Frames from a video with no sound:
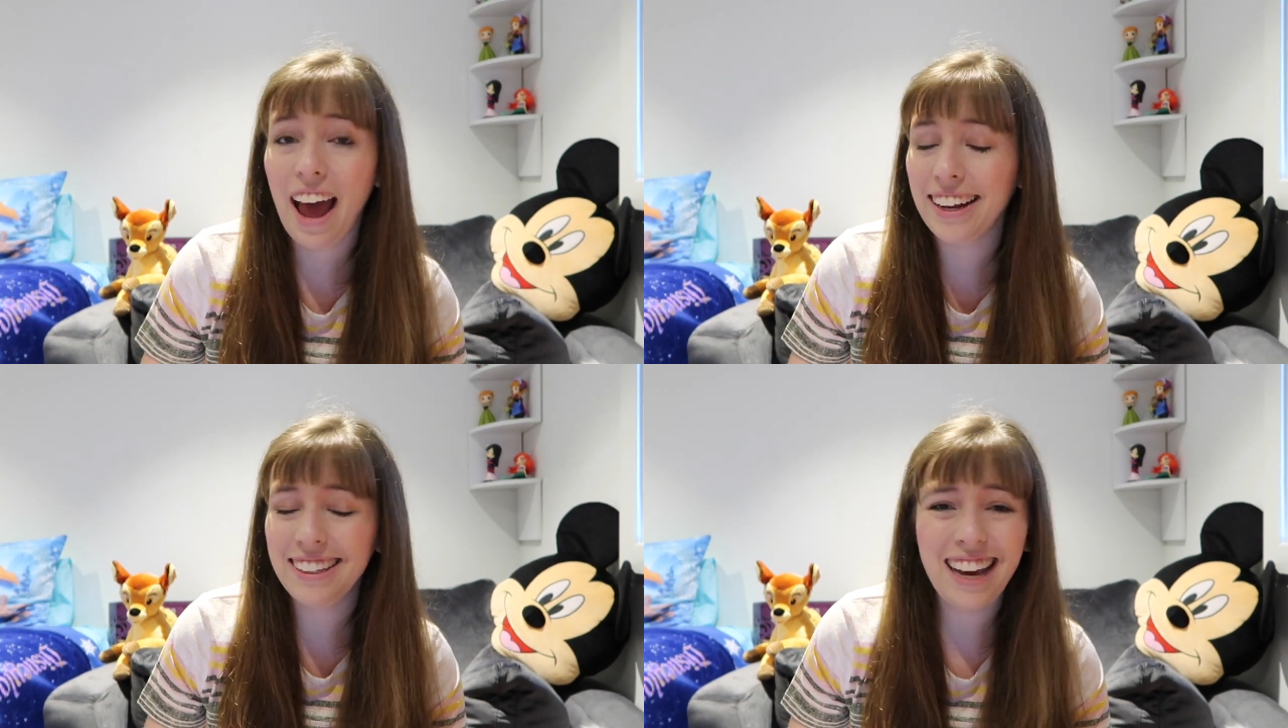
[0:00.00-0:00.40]

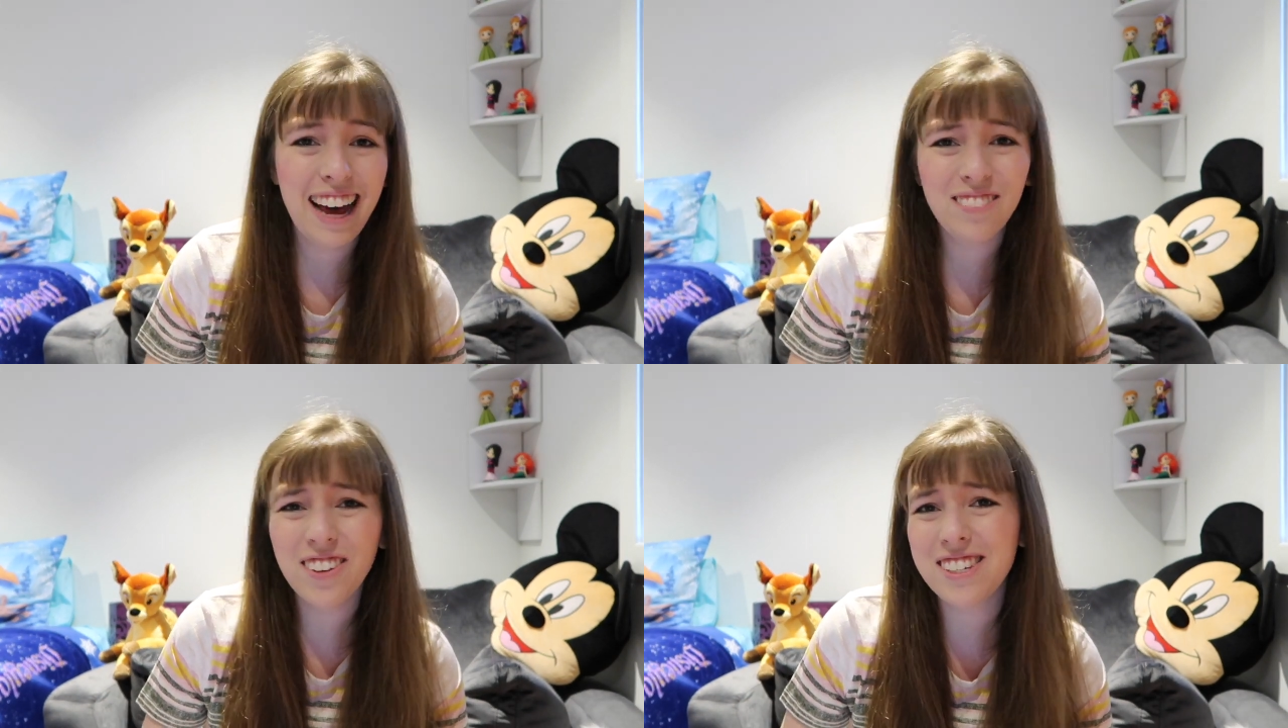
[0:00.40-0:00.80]
And the
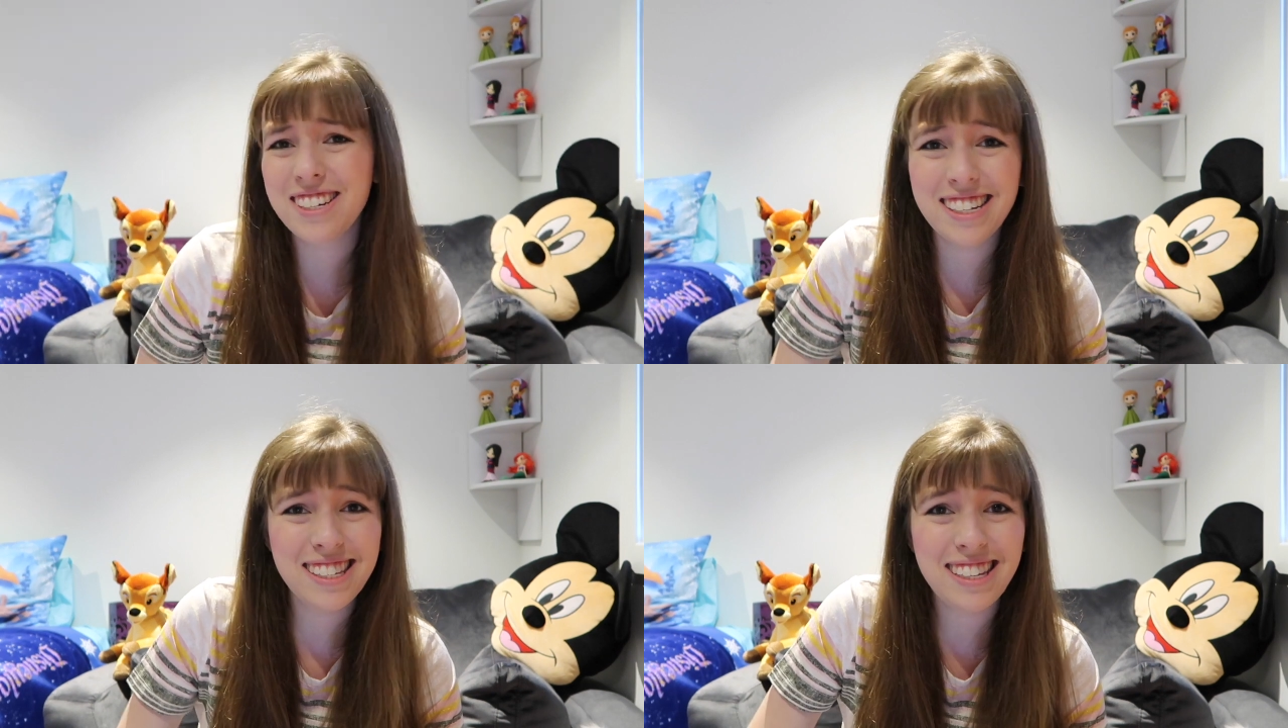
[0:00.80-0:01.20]
animals
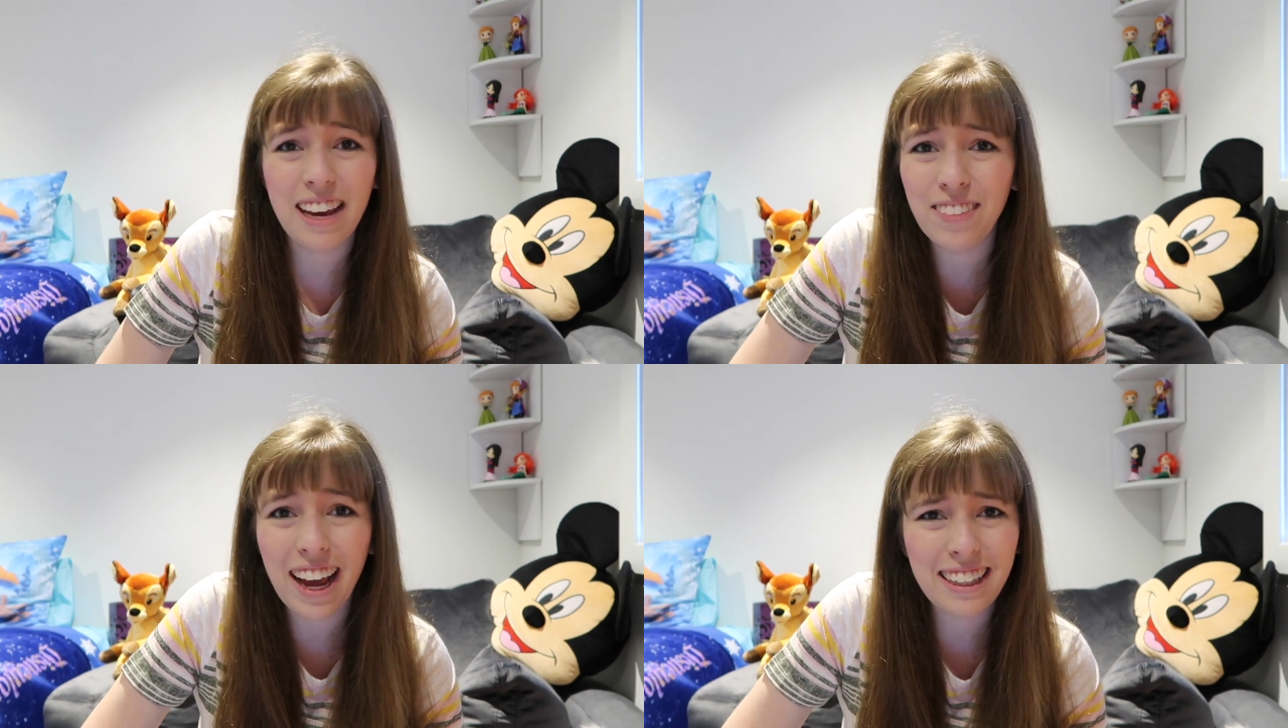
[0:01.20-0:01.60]
just
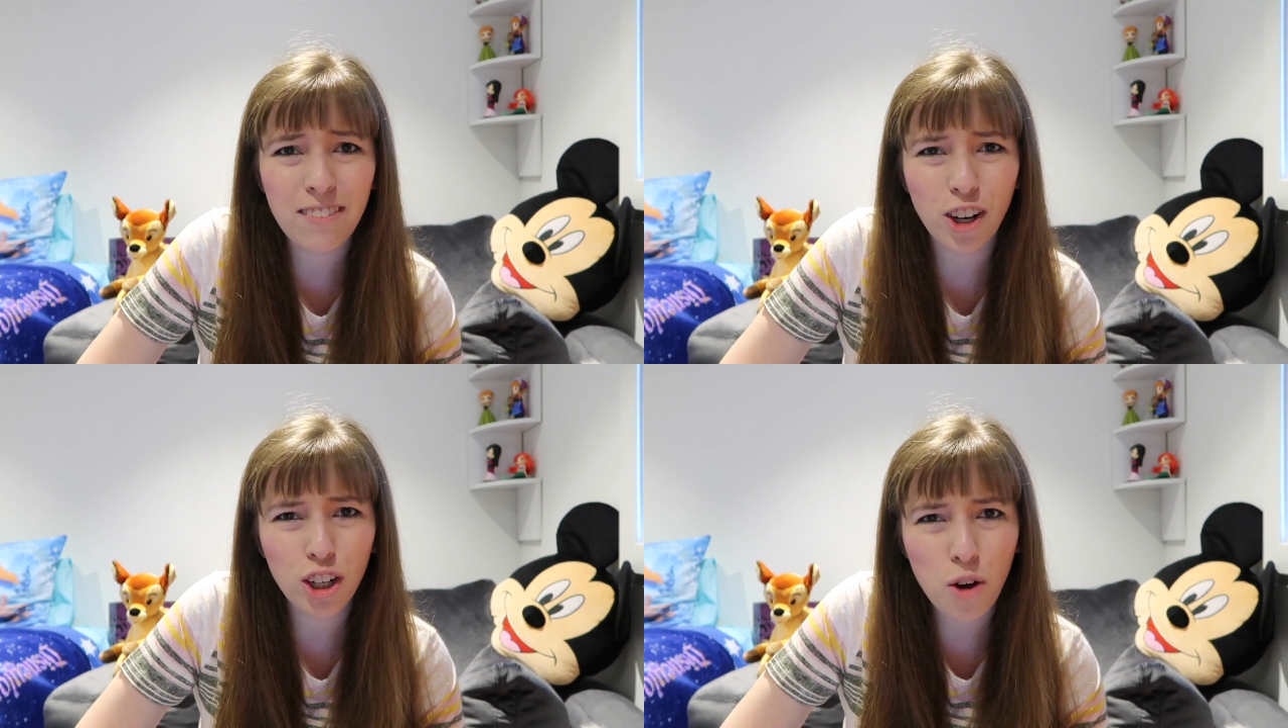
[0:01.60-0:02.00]
seem like
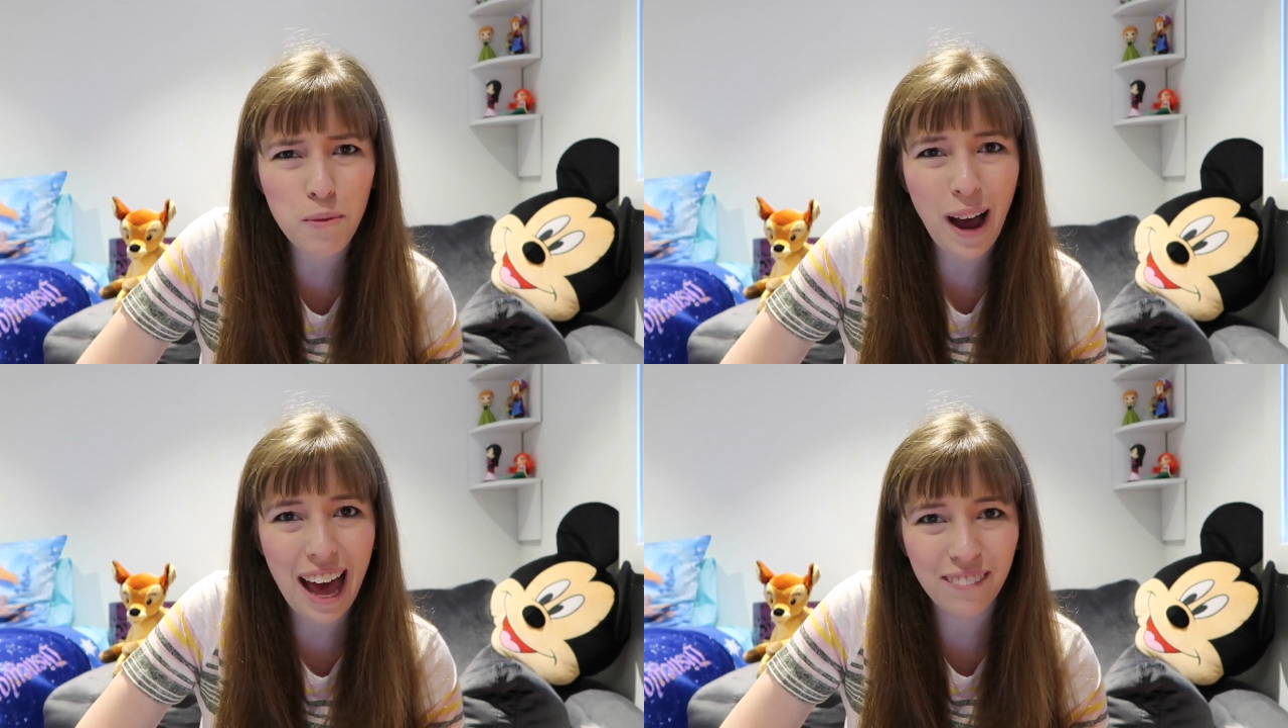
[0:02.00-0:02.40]
they've got a lot
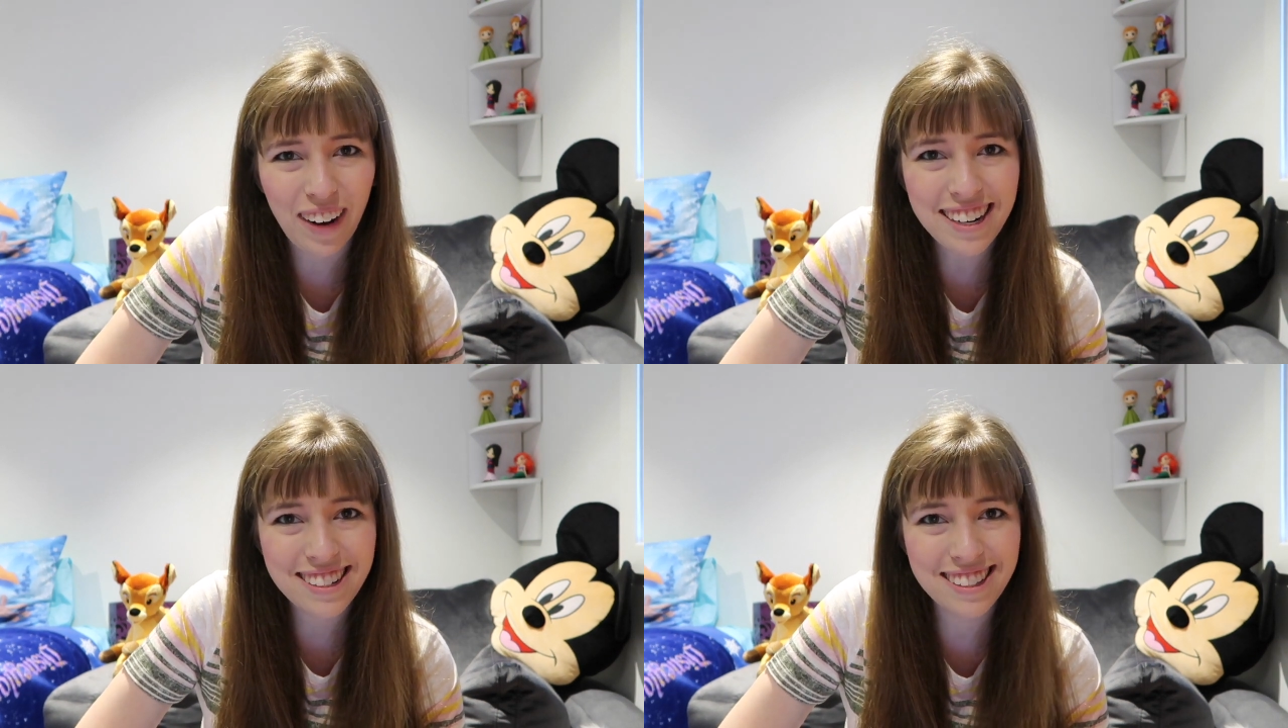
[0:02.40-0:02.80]
more
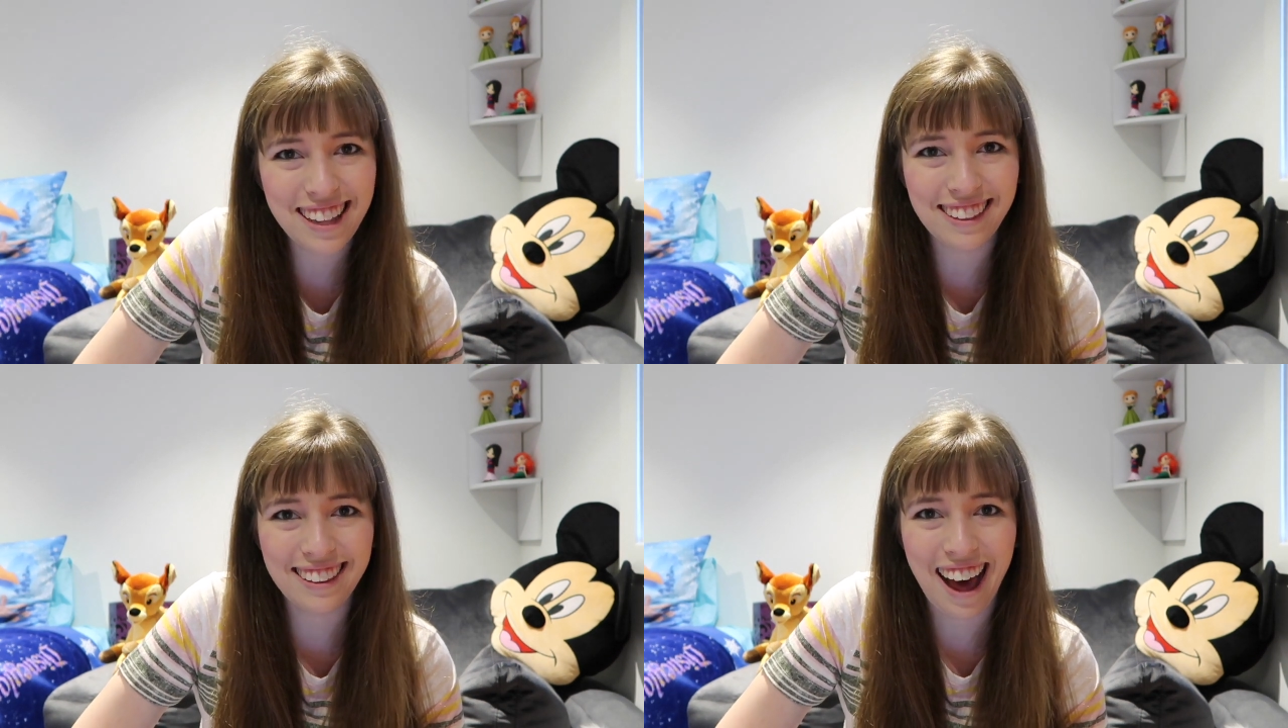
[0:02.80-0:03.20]
animation
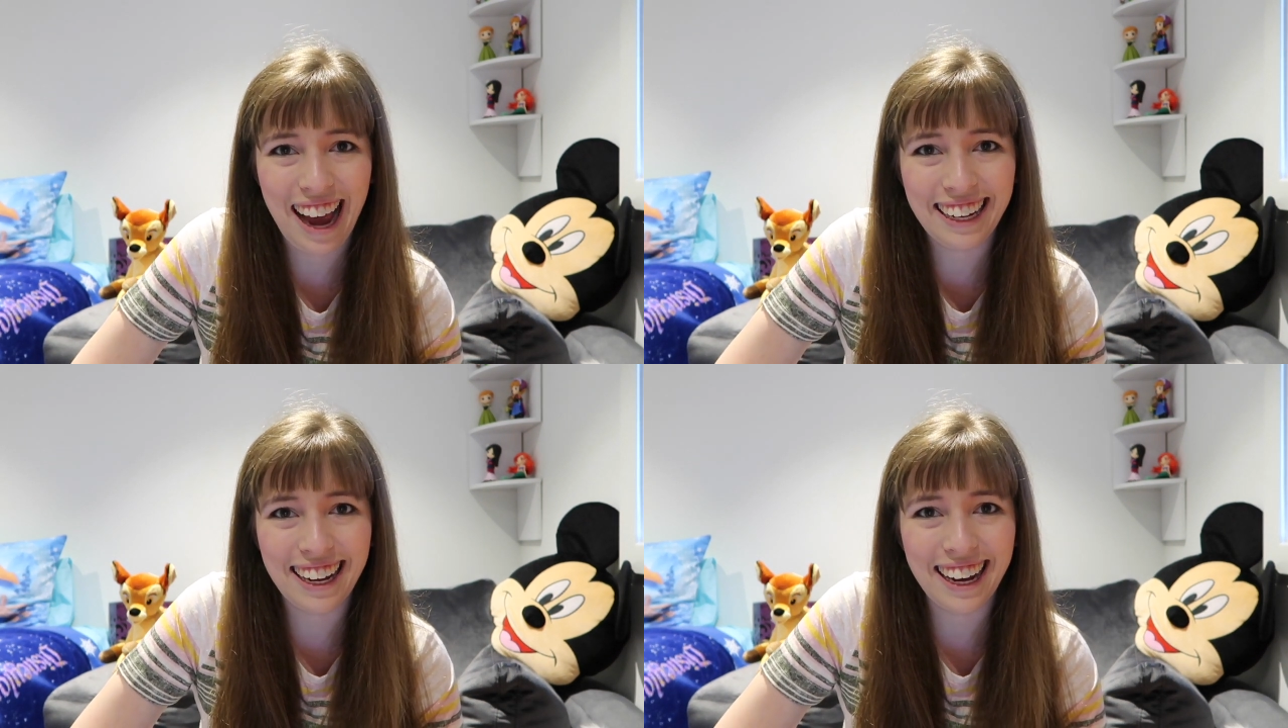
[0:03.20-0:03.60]
than The
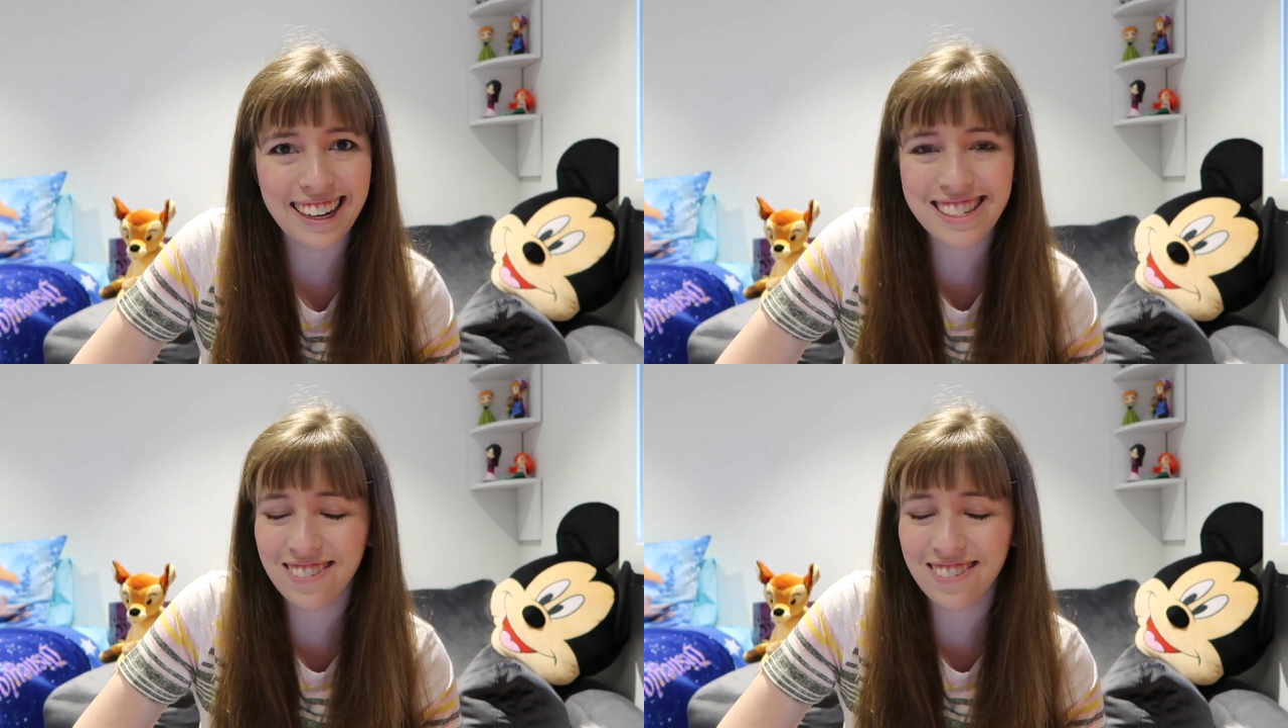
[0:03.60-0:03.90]
Lion King.